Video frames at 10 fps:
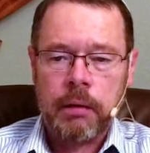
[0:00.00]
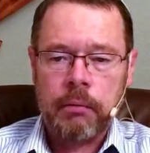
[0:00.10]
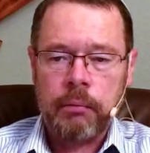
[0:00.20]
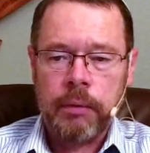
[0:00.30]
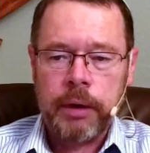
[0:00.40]

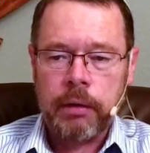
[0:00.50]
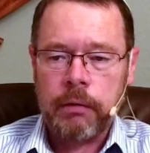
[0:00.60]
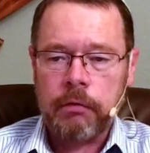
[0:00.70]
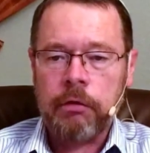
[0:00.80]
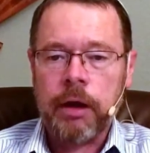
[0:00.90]
we are in
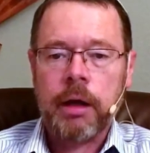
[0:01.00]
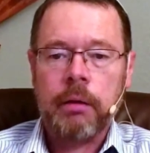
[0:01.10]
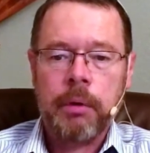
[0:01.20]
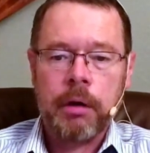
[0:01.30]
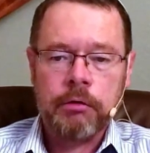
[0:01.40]
the
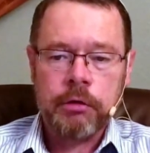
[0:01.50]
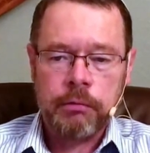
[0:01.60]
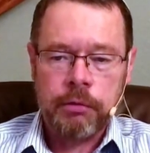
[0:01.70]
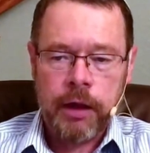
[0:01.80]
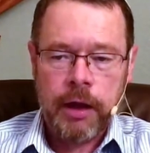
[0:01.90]
second parsha
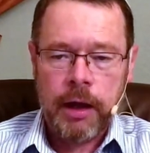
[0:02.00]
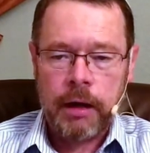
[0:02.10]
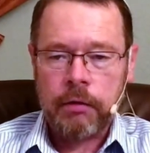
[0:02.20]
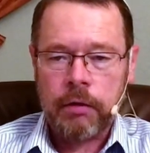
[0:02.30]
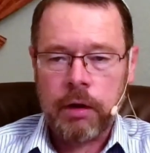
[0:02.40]
of
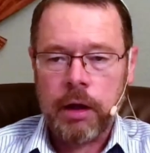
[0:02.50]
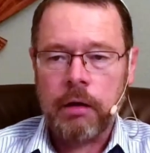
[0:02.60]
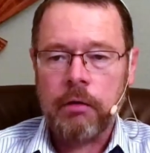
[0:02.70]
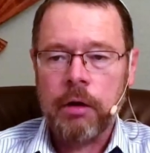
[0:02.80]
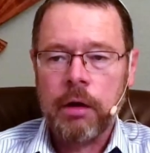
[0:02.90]
that. And